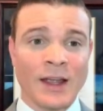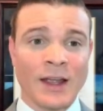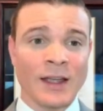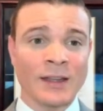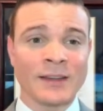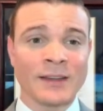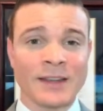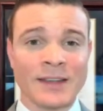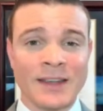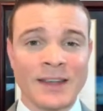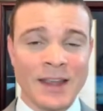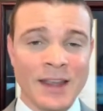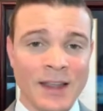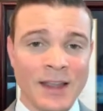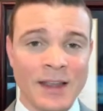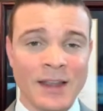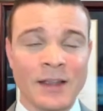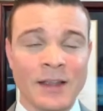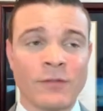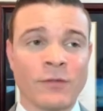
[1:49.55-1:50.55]
And the
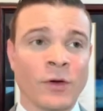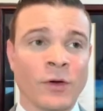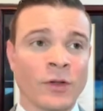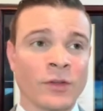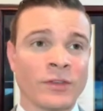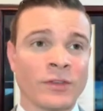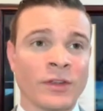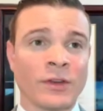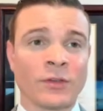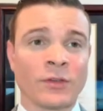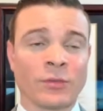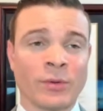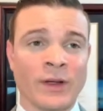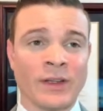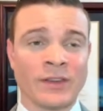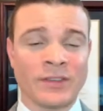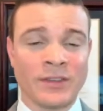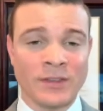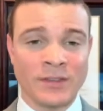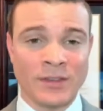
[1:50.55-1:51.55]
key for continuous
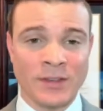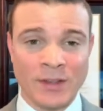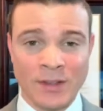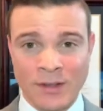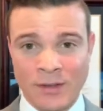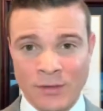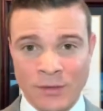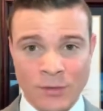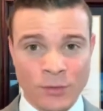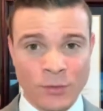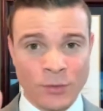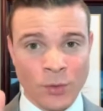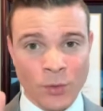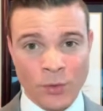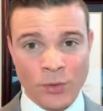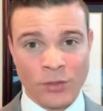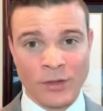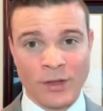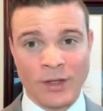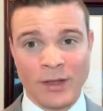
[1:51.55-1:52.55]
presence is
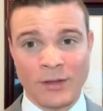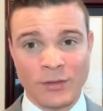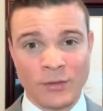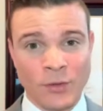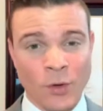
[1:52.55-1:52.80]
2 things.